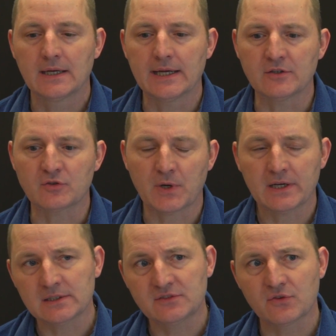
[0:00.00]
And there's probably
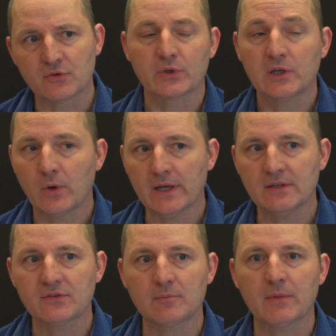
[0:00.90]
at least three
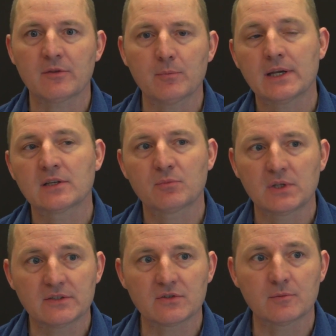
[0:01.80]
ways that mathematics plays an